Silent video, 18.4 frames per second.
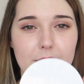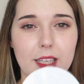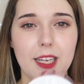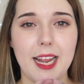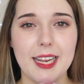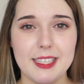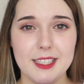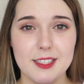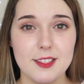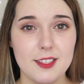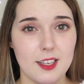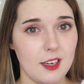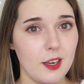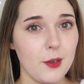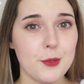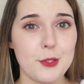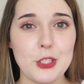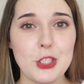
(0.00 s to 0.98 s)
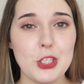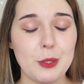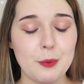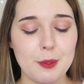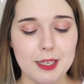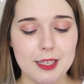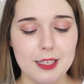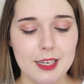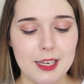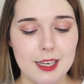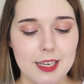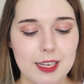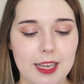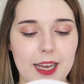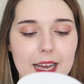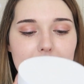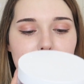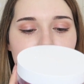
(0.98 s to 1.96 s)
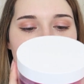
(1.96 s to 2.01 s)
like it's close to it.
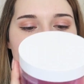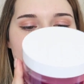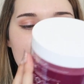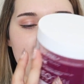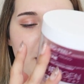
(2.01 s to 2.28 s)
And the